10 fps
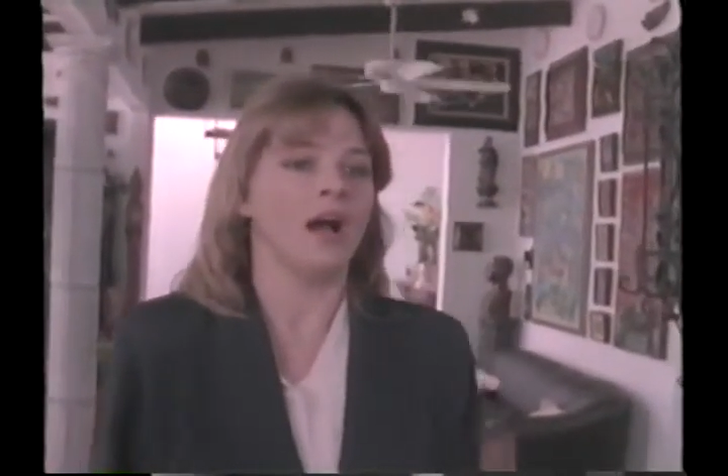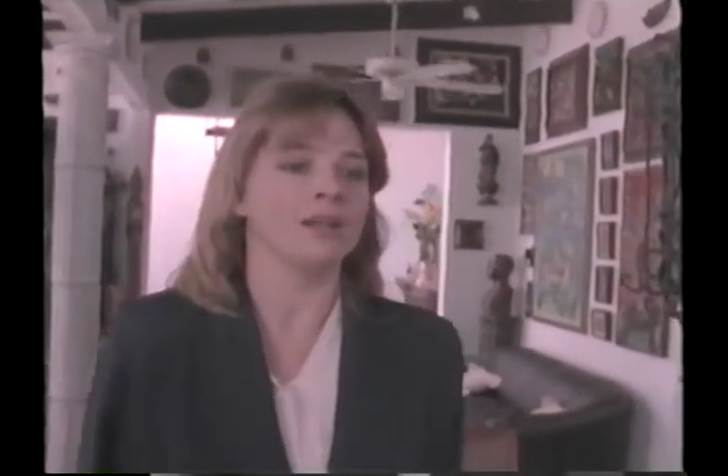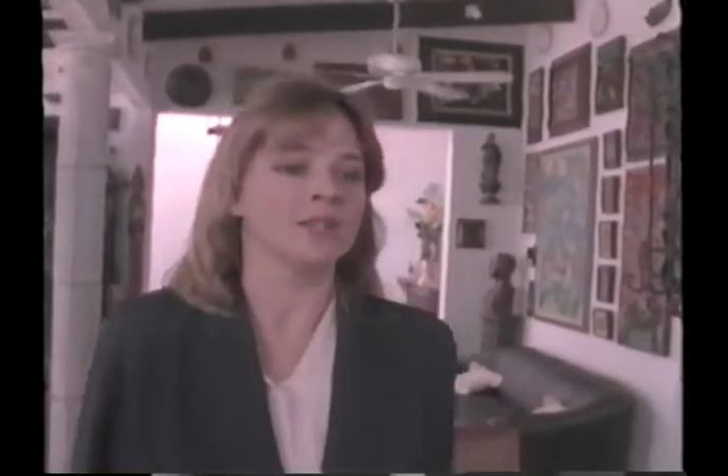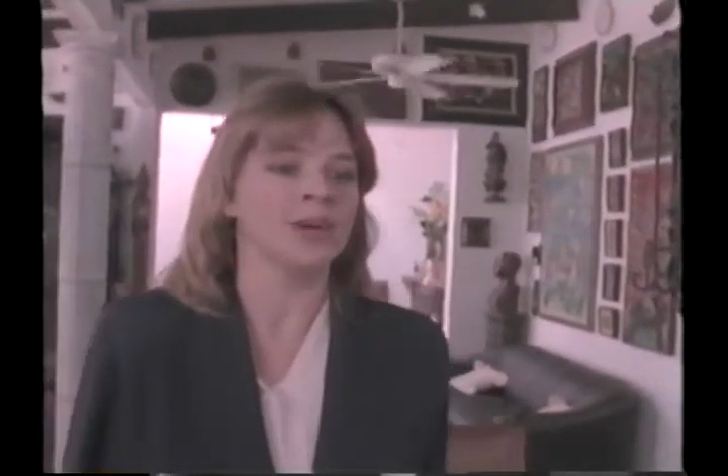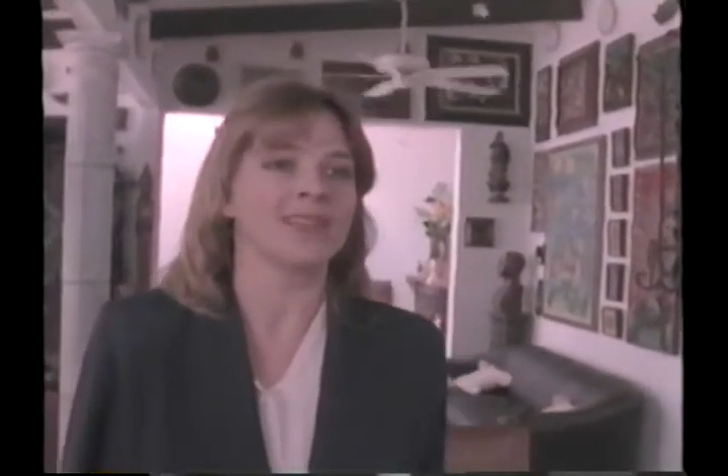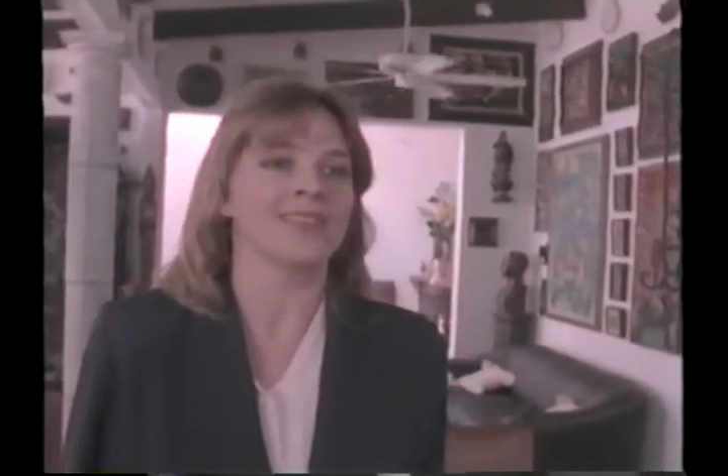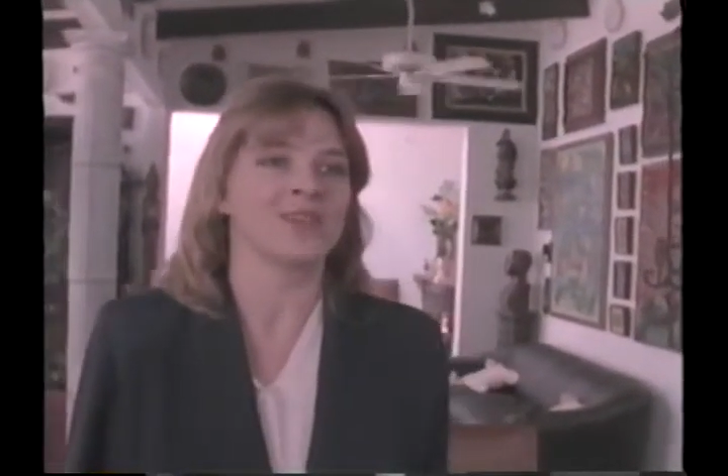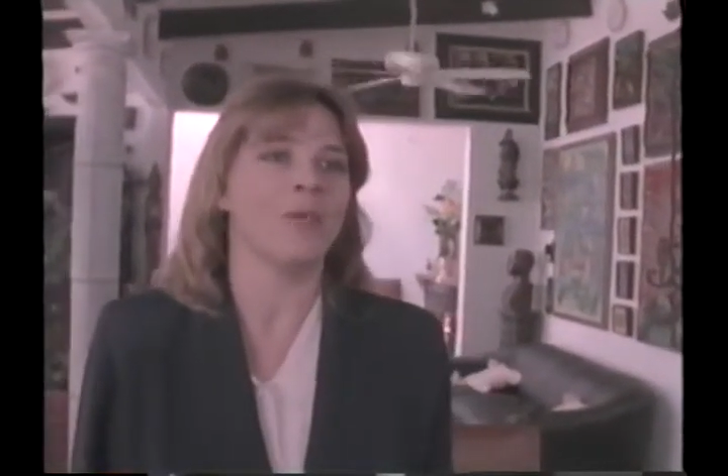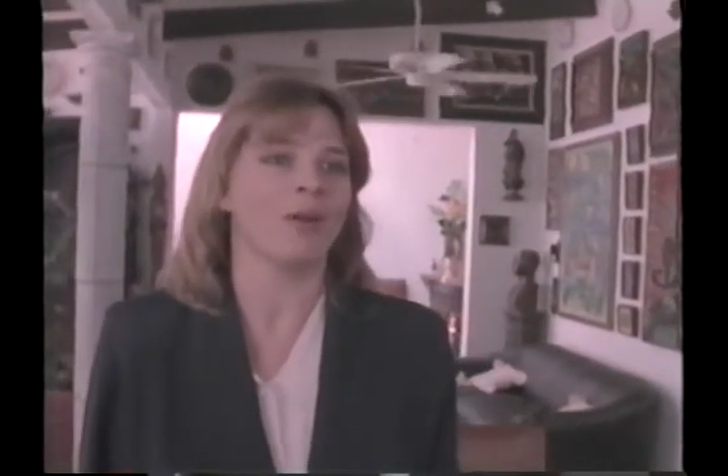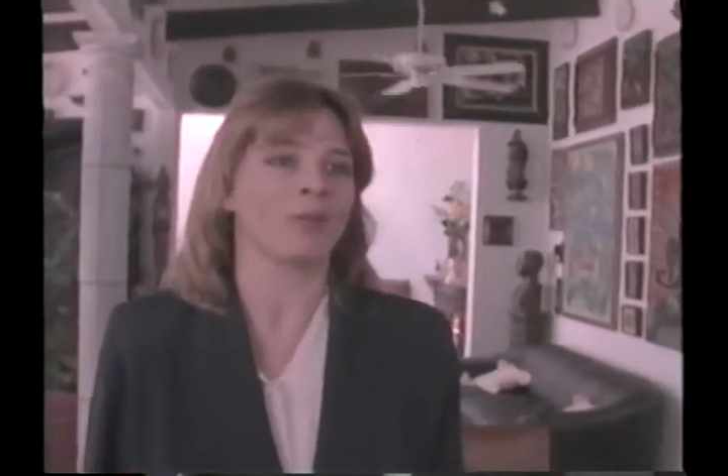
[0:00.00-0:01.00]
I'll do
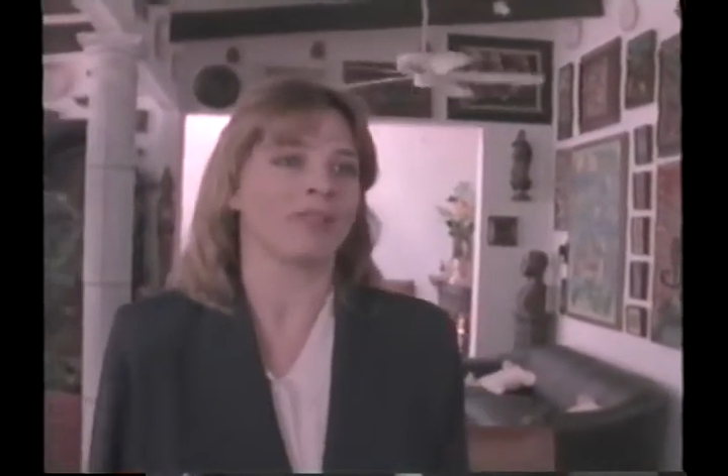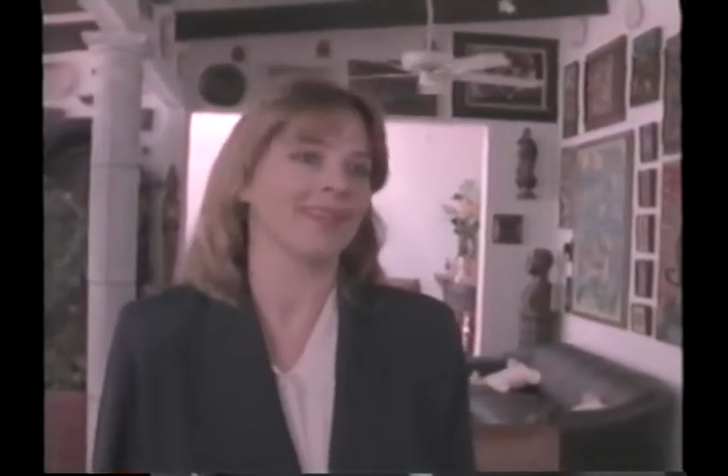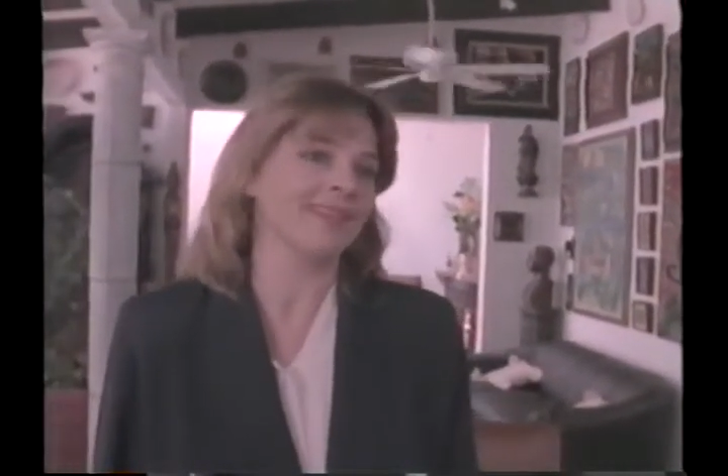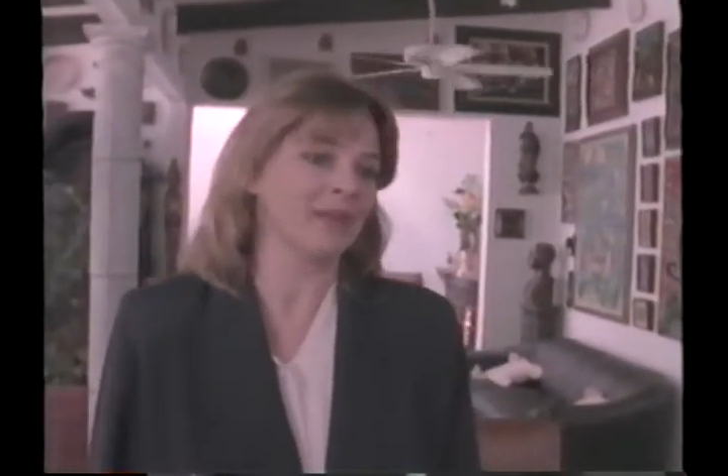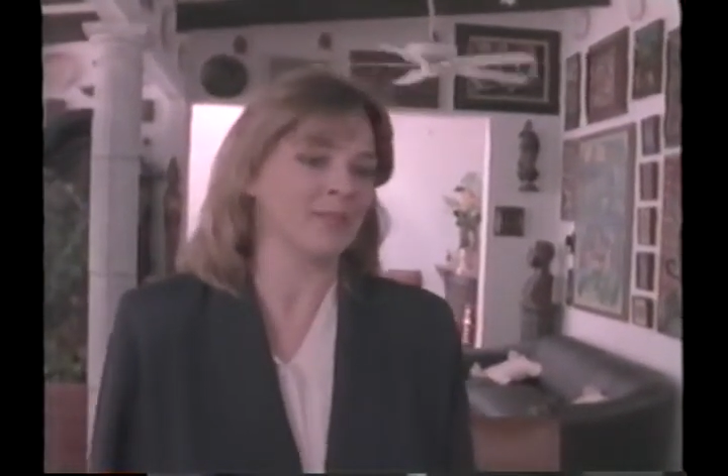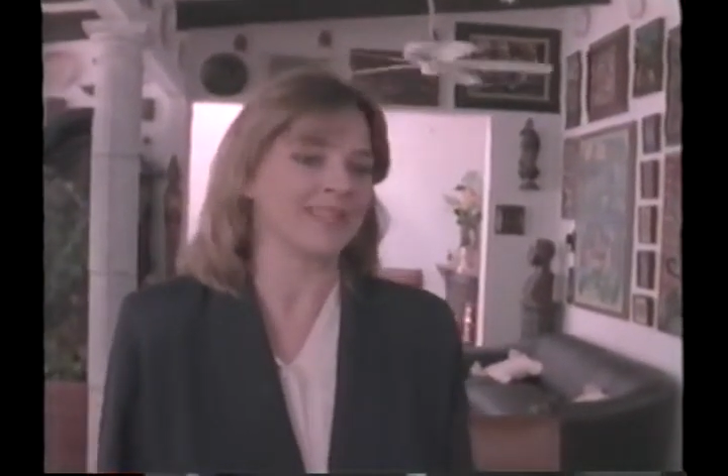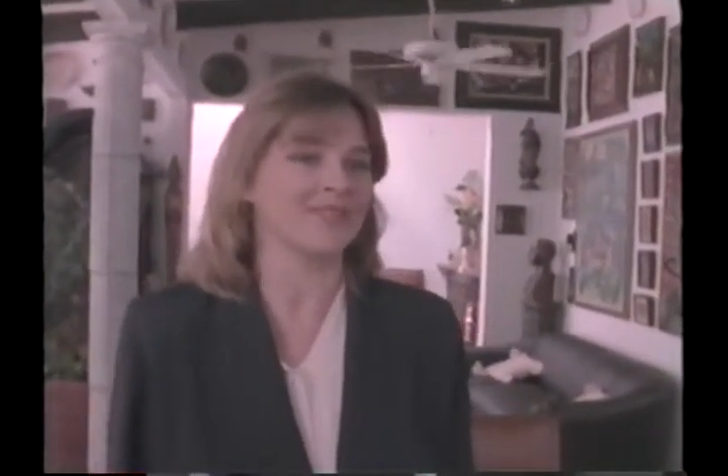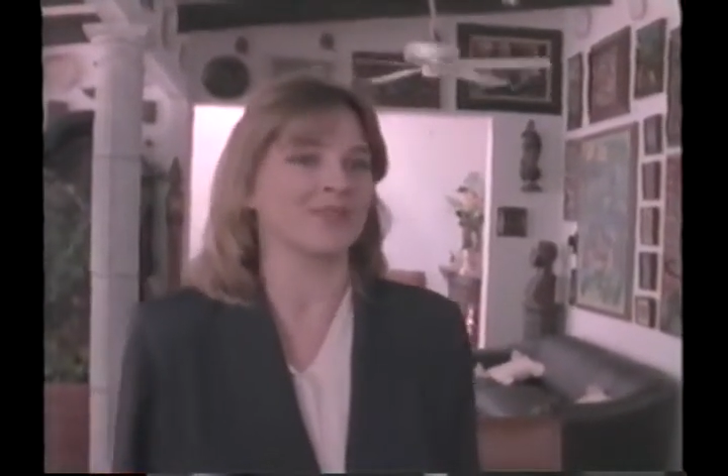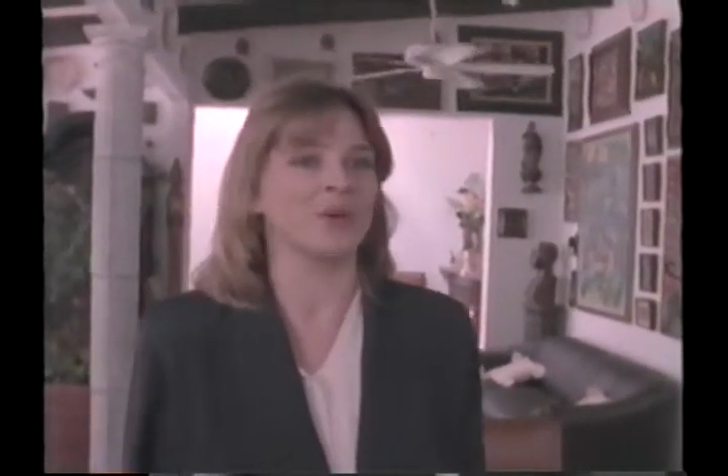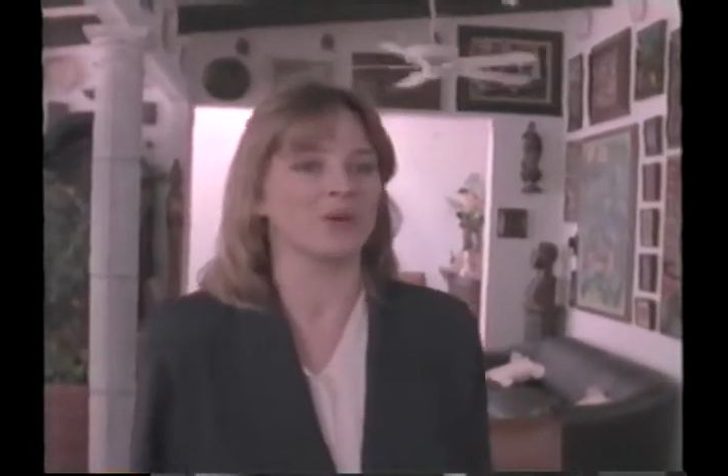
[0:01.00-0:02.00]
anything you want, within
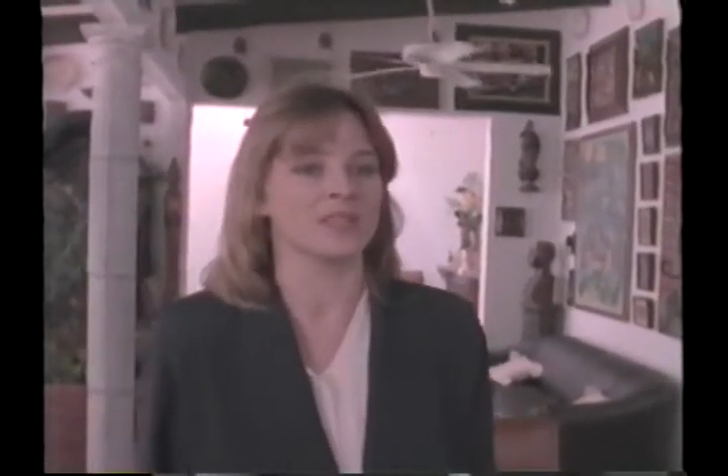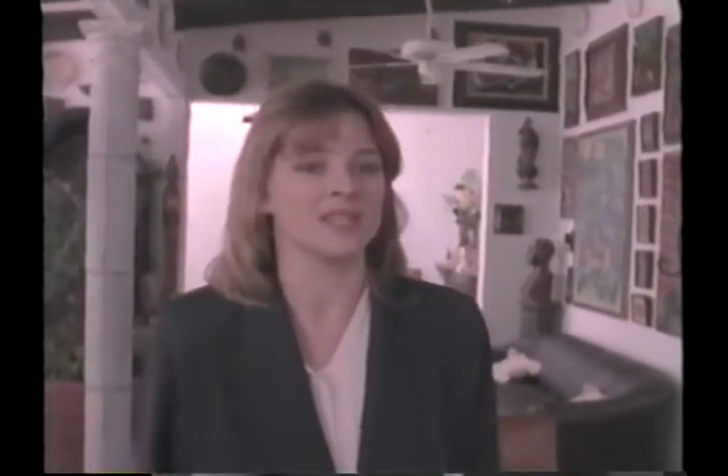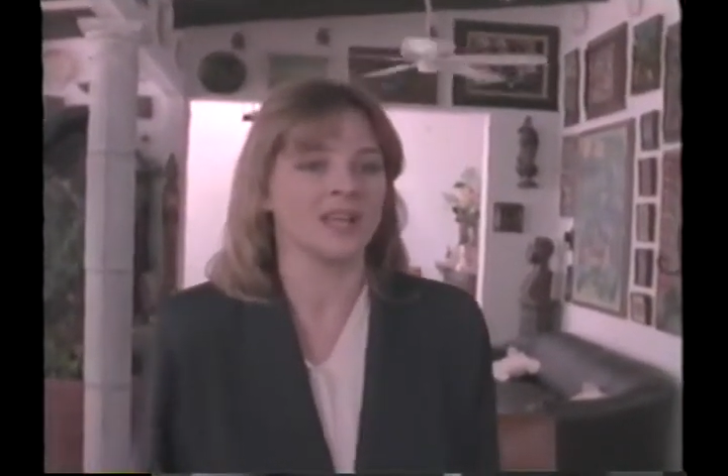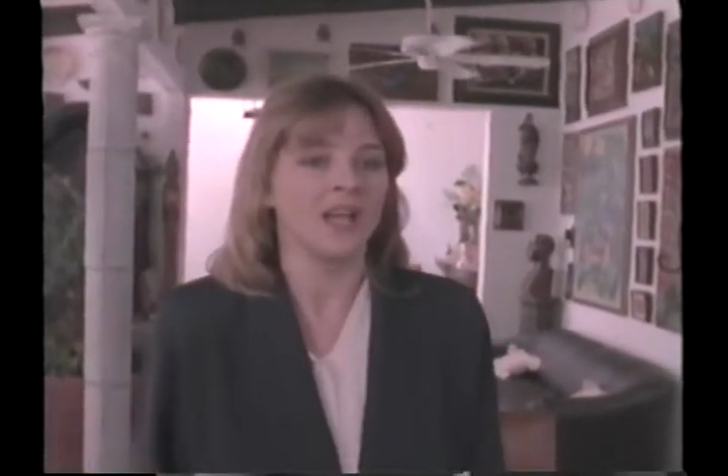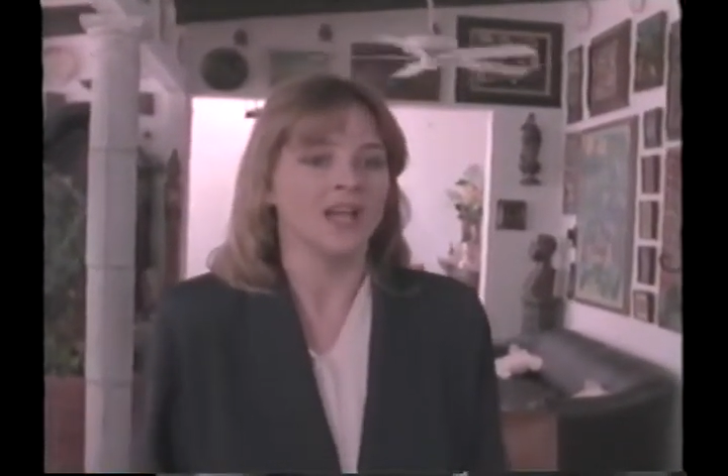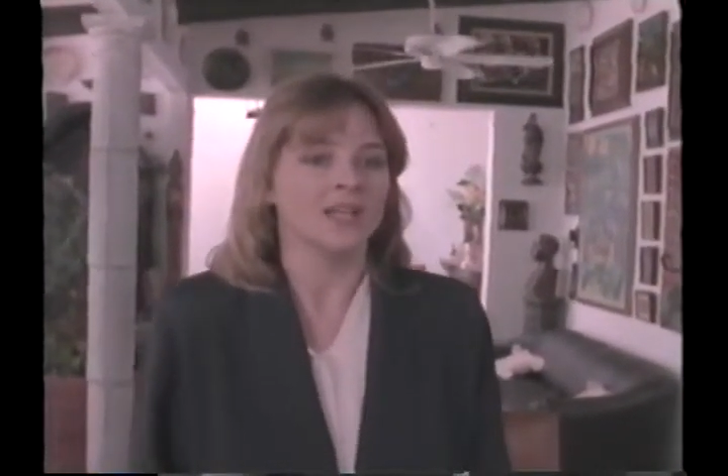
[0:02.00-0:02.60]
limits, of course.